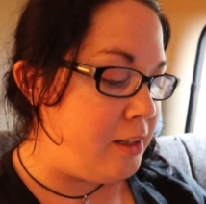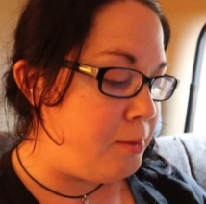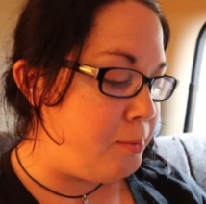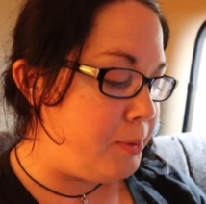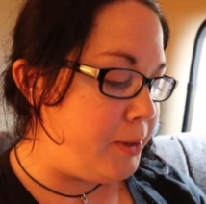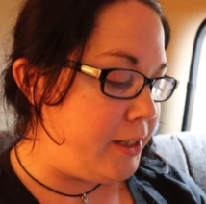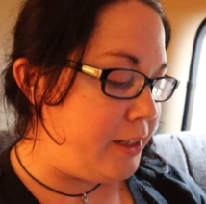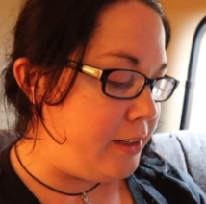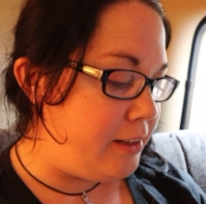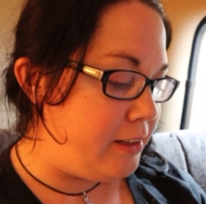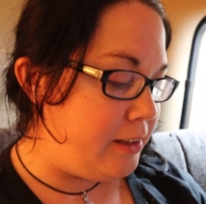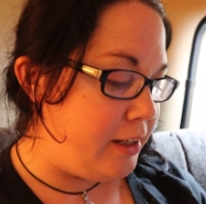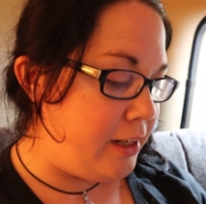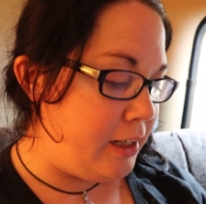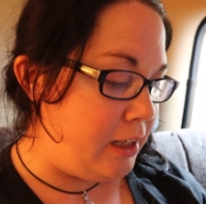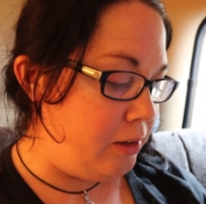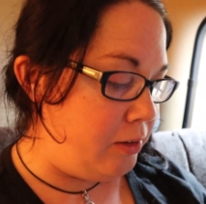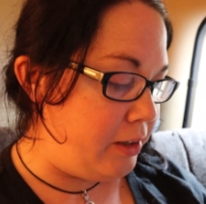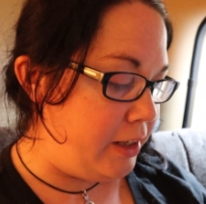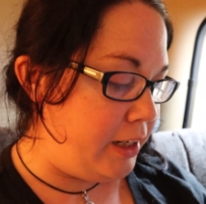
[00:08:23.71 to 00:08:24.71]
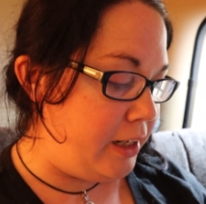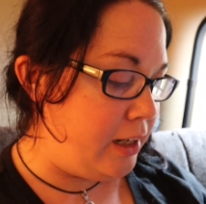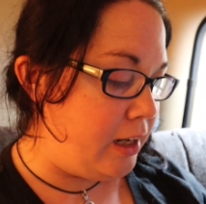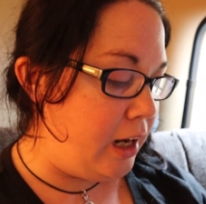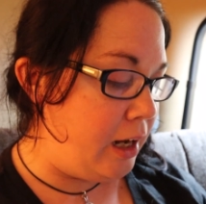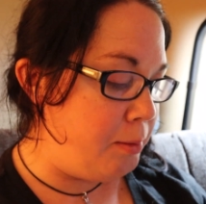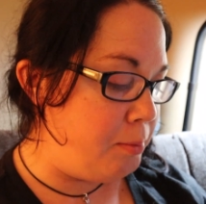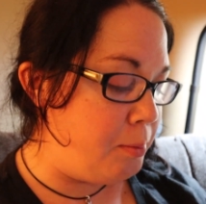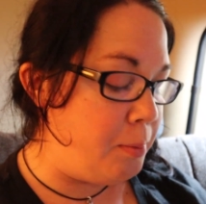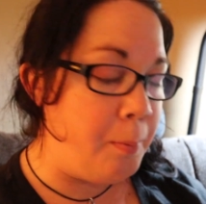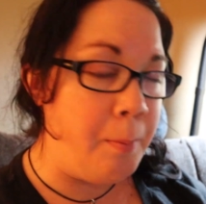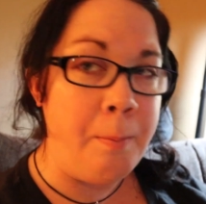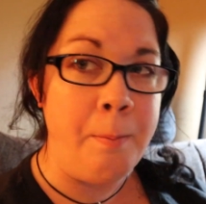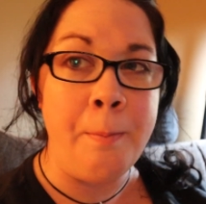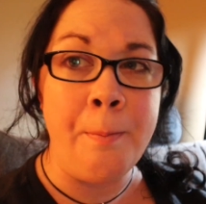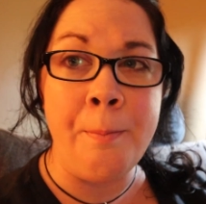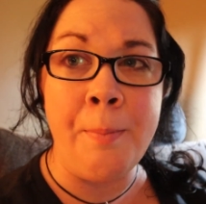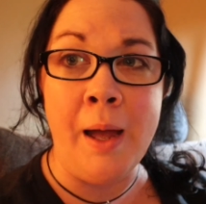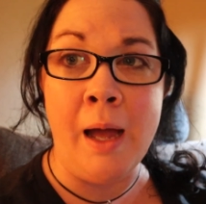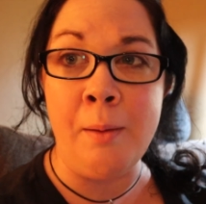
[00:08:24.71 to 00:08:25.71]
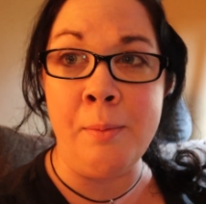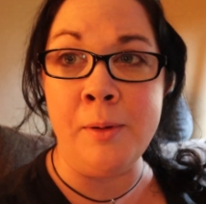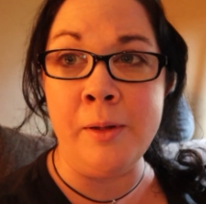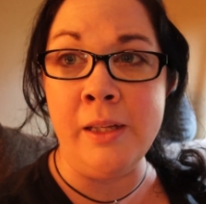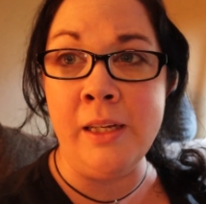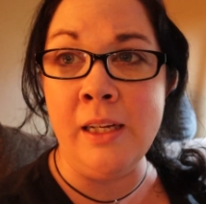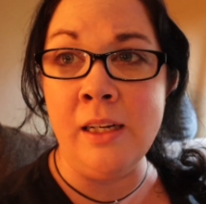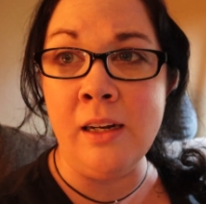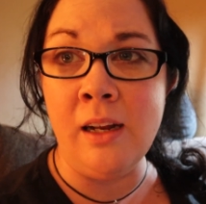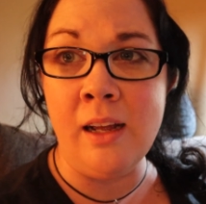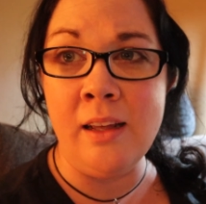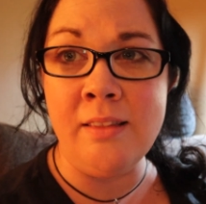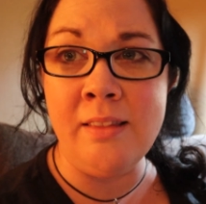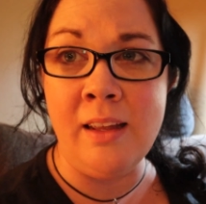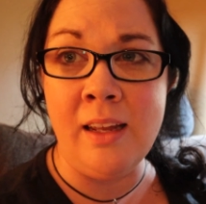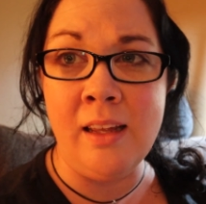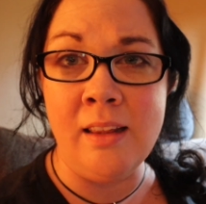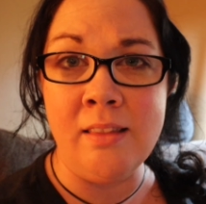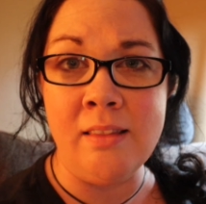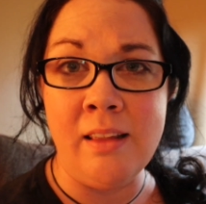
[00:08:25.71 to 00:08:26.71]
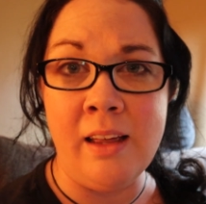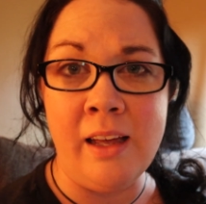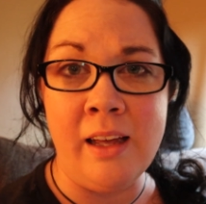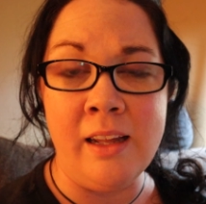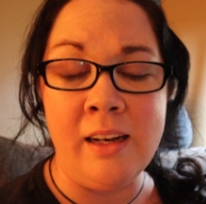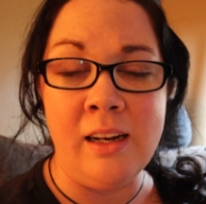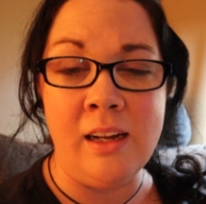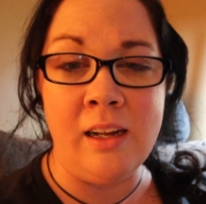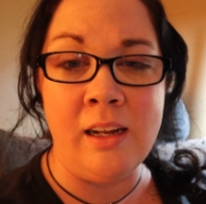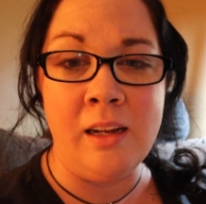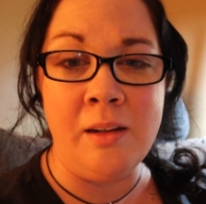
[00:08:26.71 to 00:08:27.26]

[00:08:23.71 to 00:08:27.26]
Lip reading: But anyway, I'm babbling. I think that